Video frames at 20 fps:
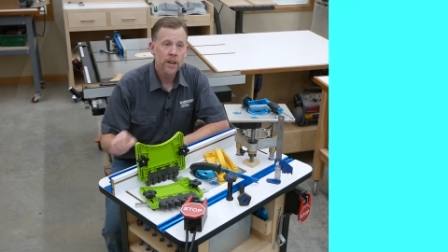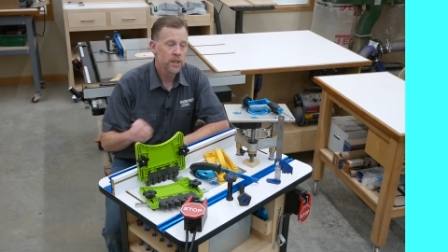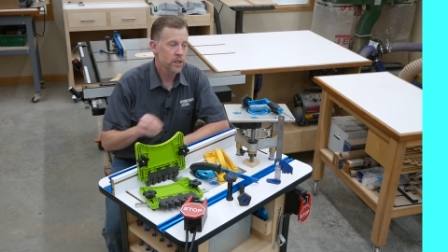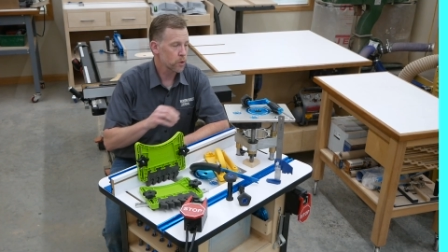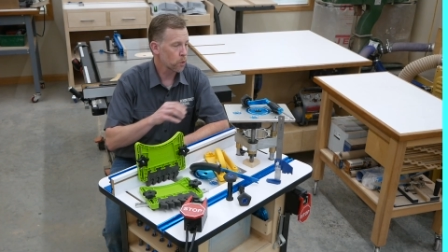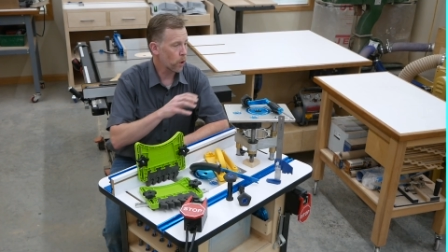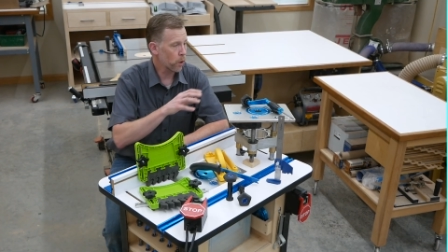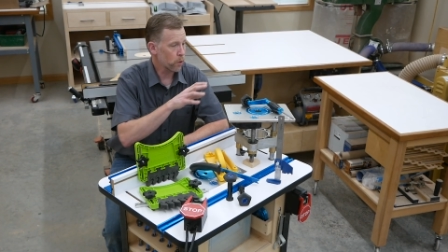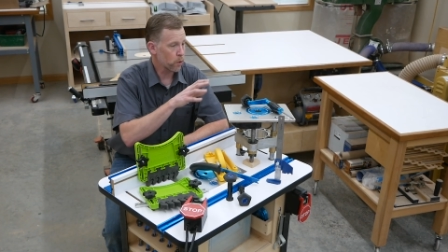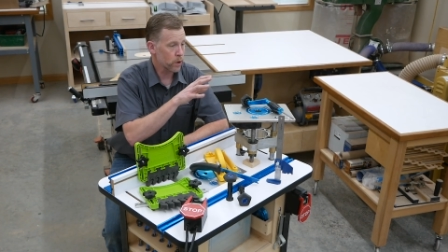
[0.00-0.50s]

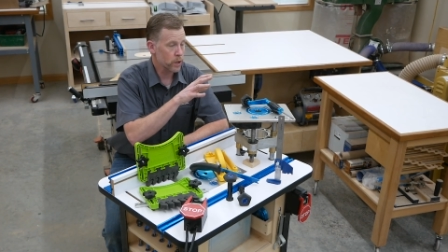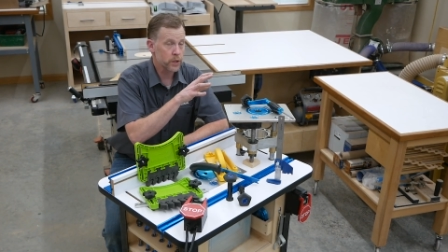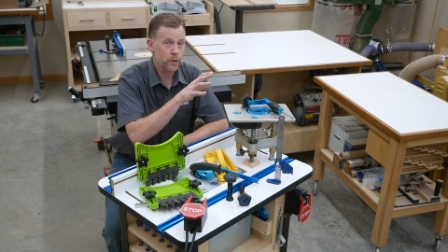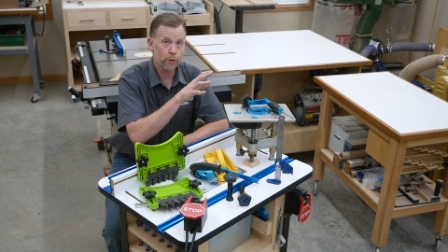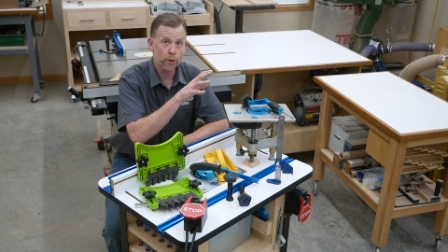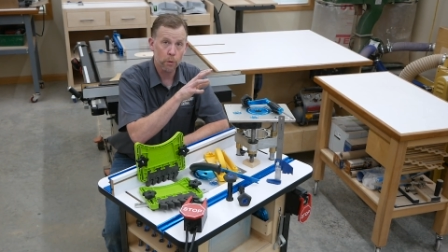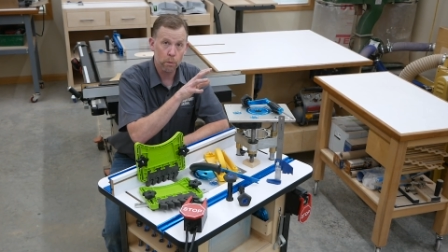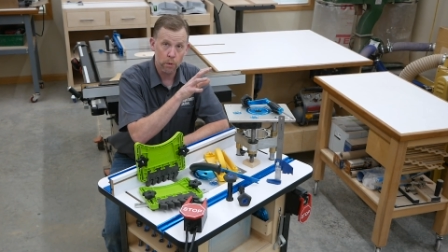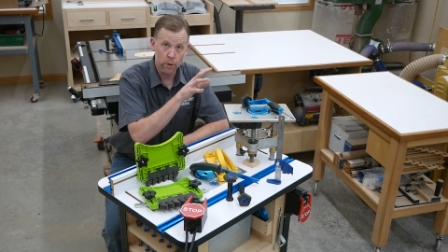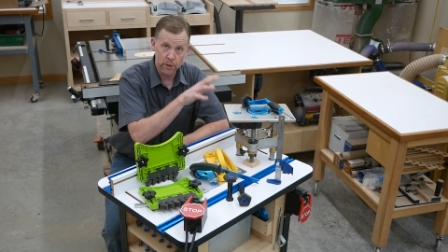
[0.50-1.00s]
So whether it's
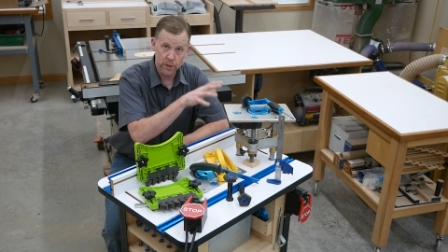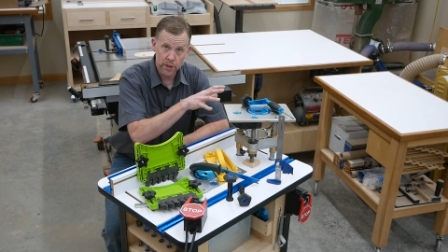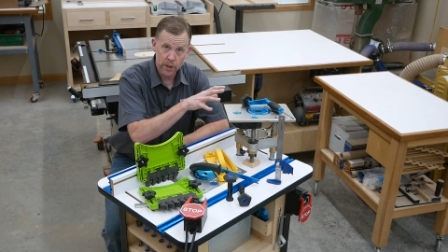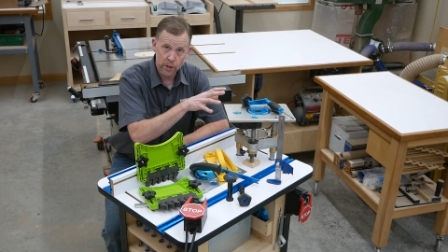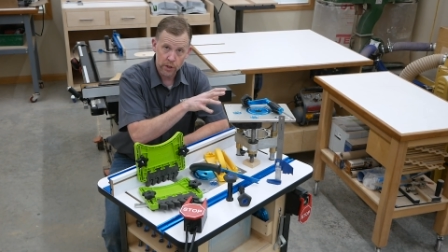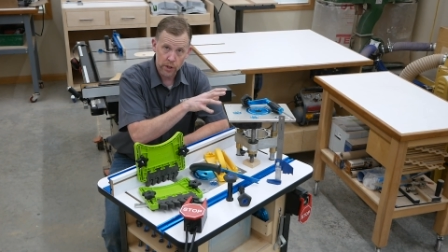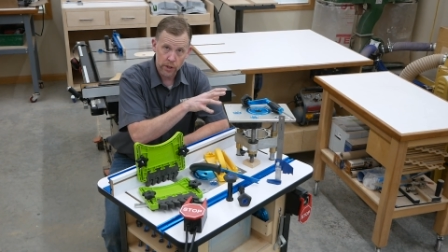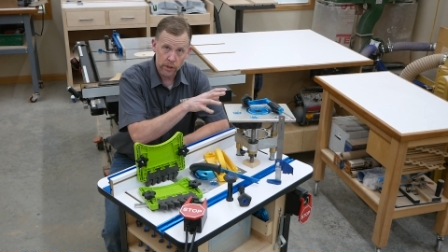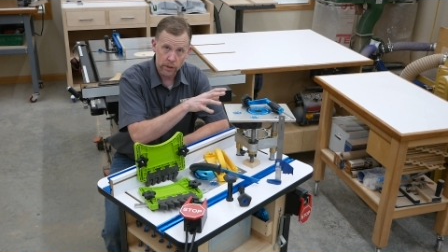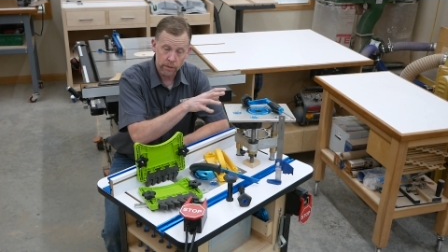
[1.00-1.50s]
for
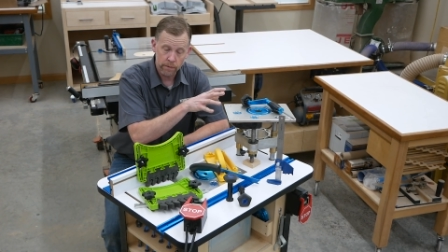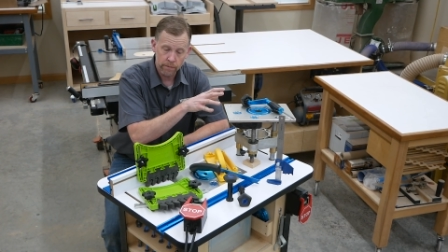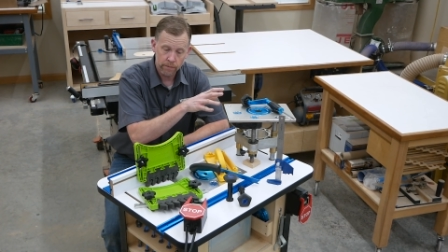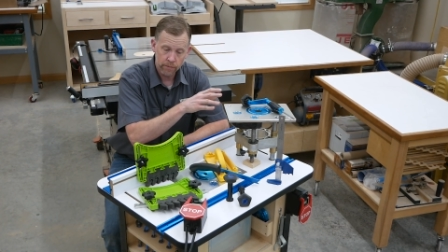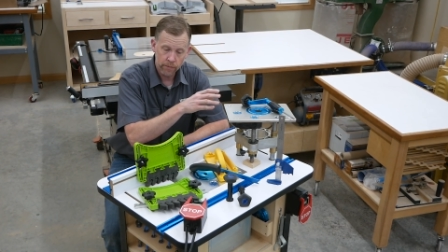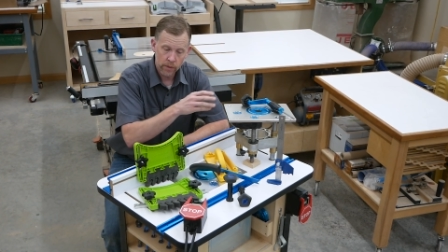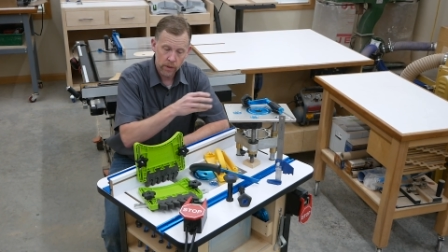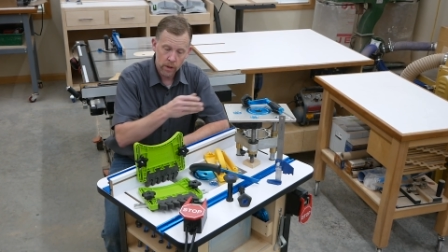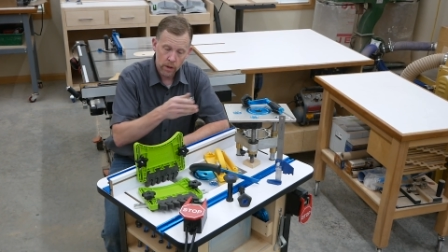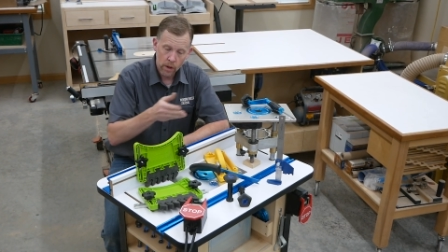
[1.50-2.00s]
precision,
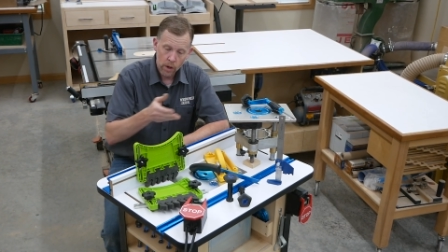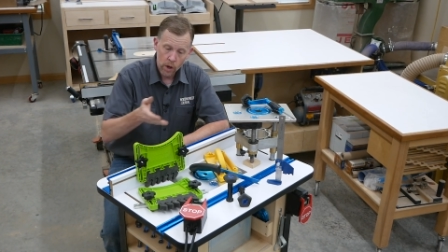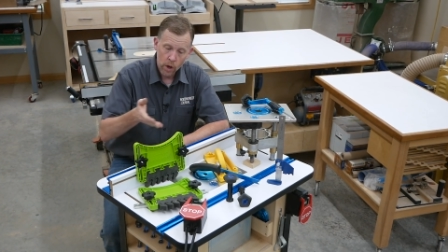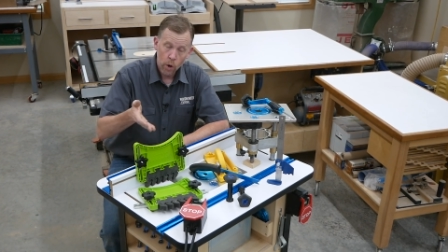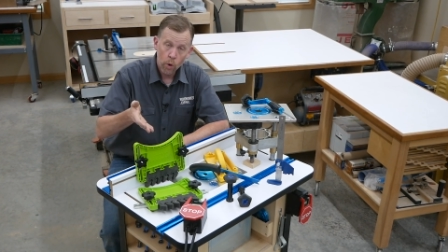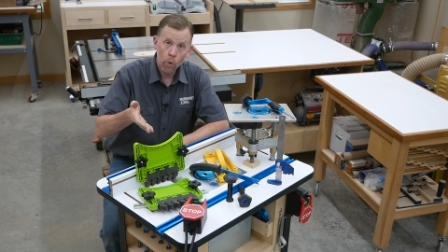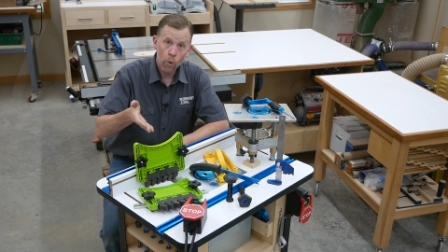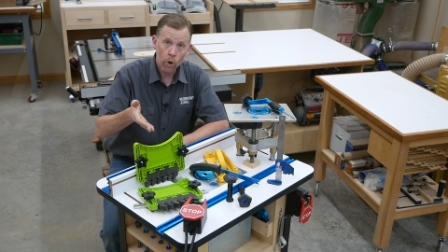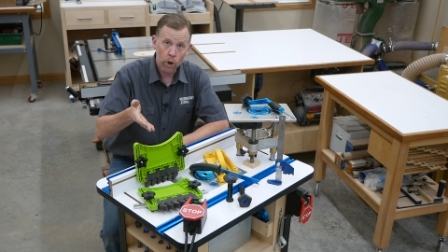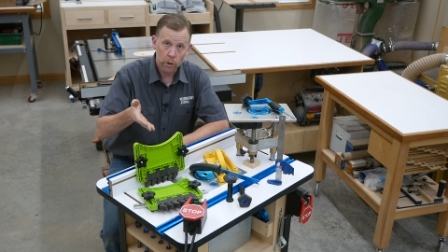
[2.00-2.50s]

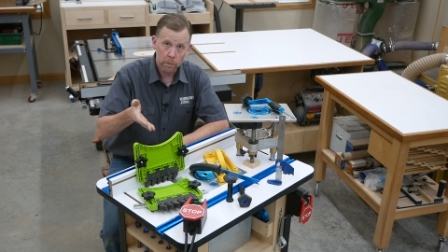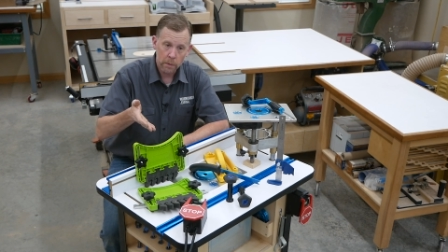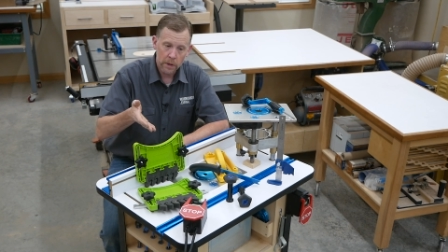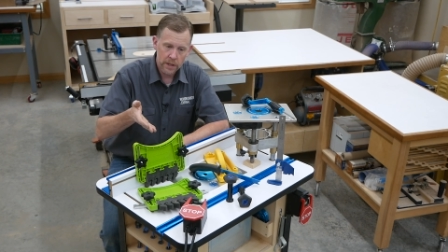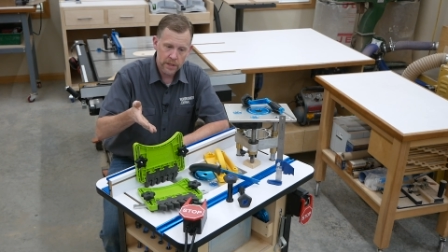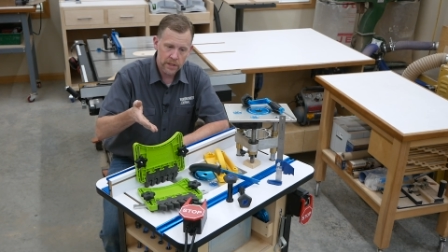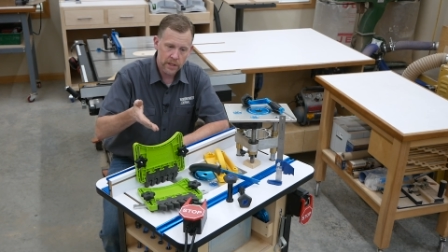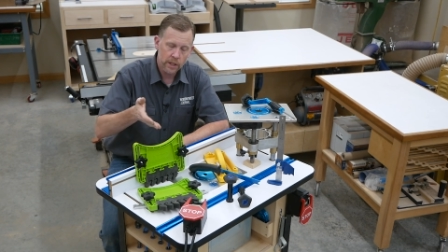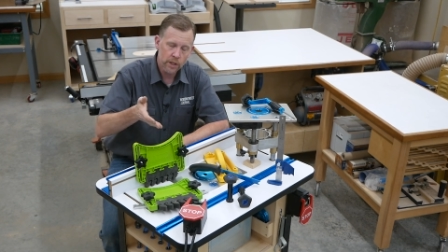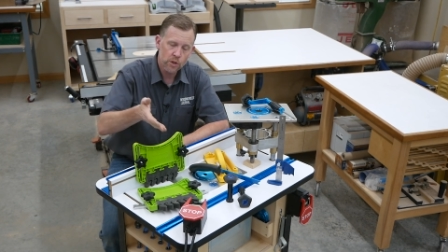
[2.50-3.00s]

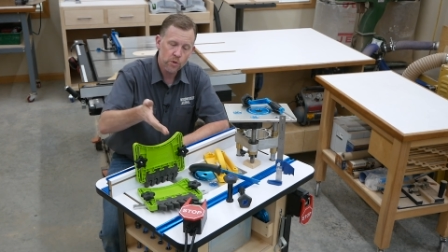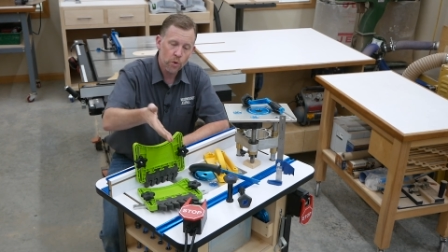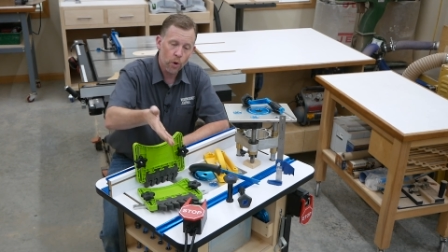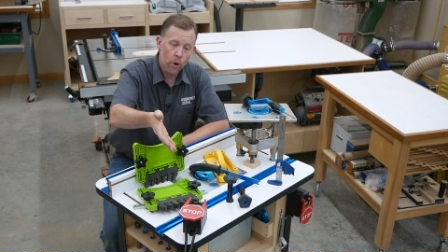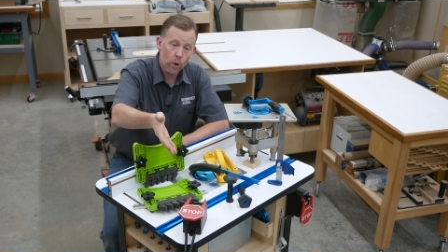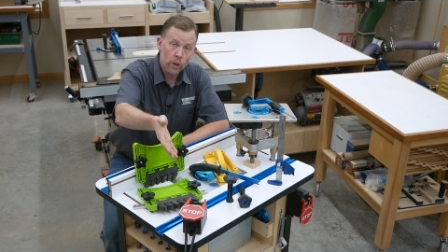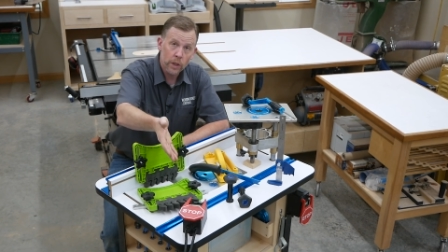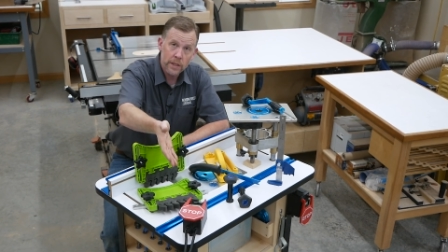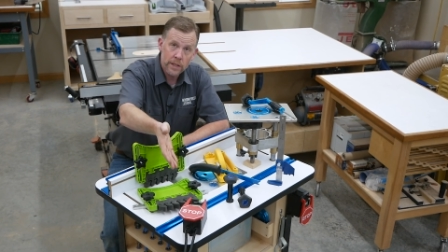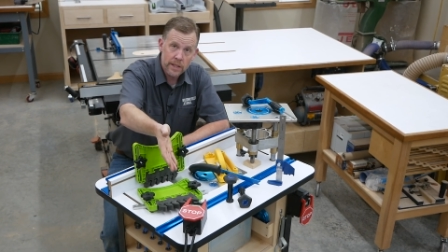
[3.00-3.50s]
workpiece
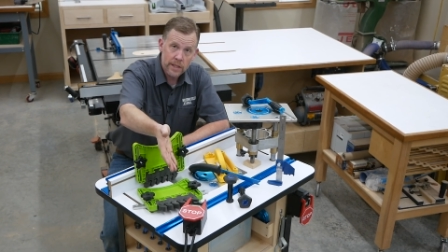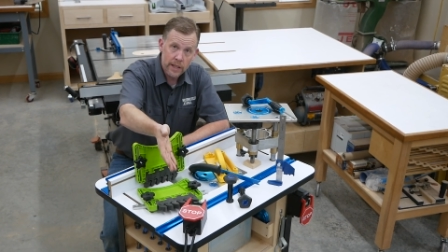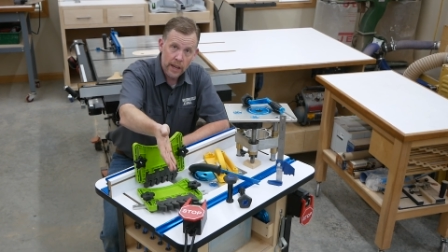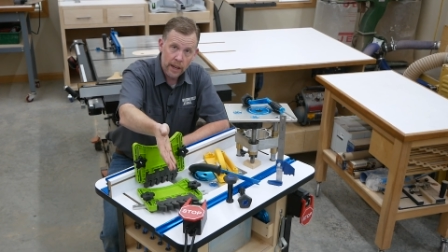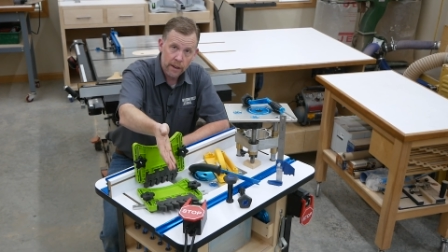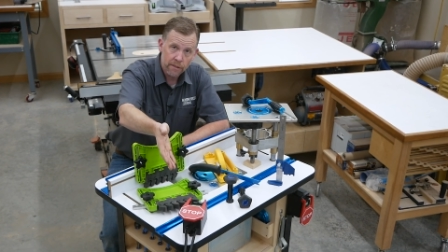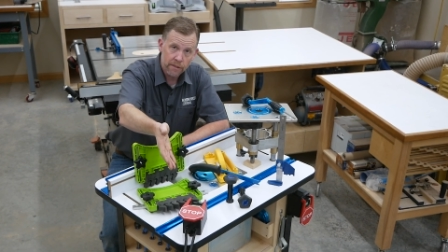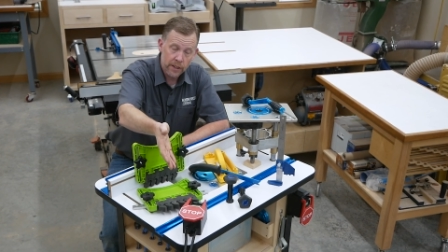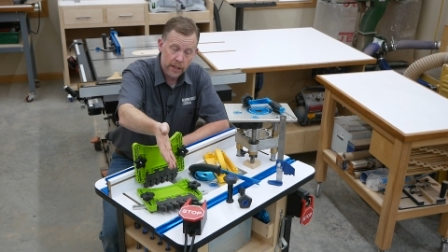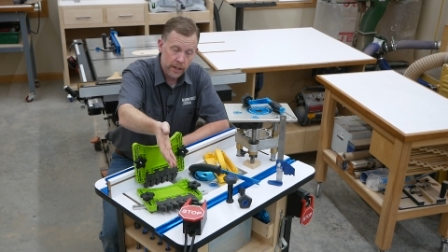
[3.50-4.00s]
control and
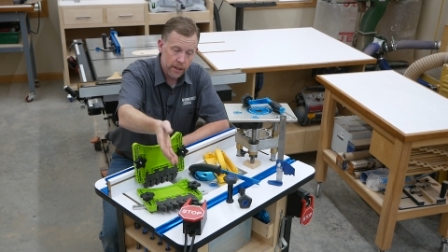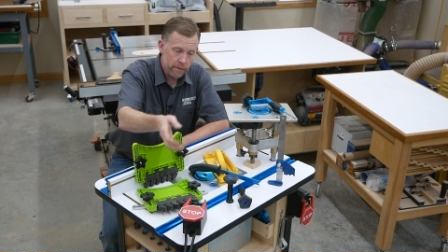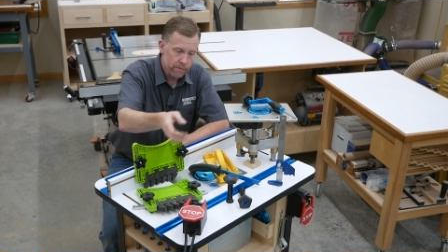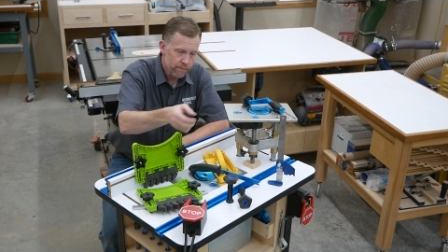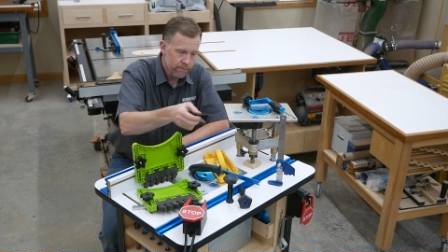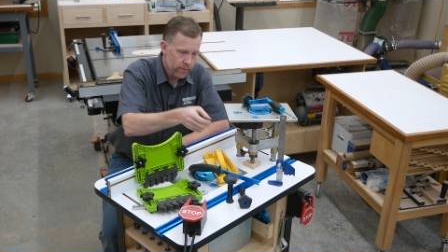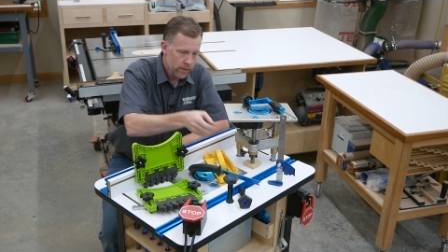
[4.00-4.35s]
safety,